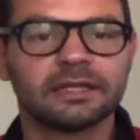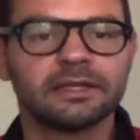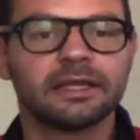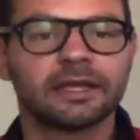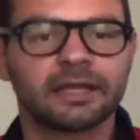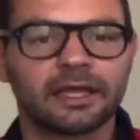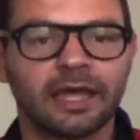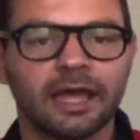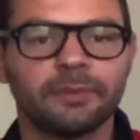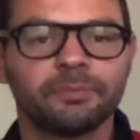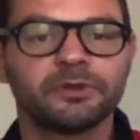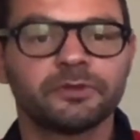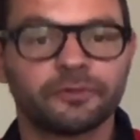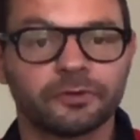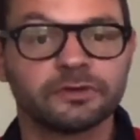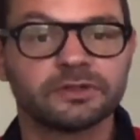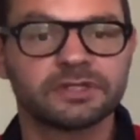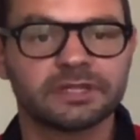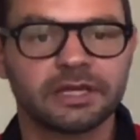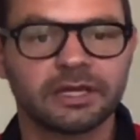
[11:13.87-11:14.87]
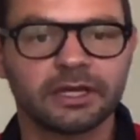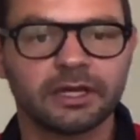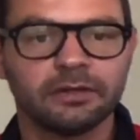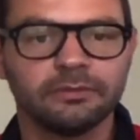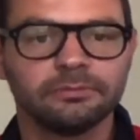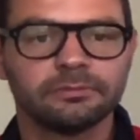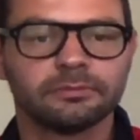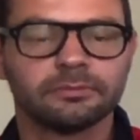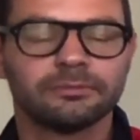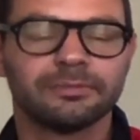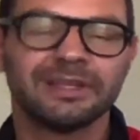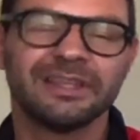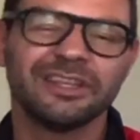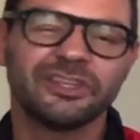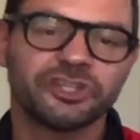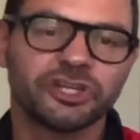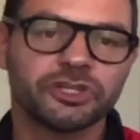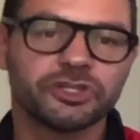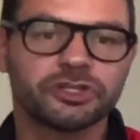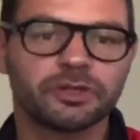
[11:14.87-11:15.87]
they kept Fonseca, but they
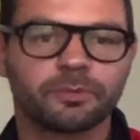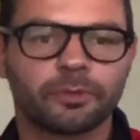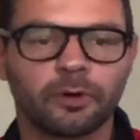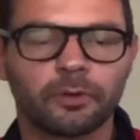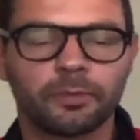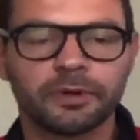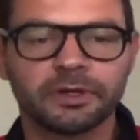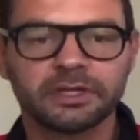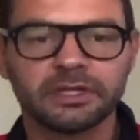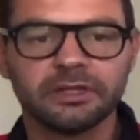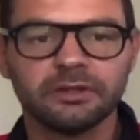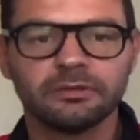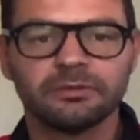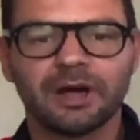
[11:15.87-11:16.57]
changed the property.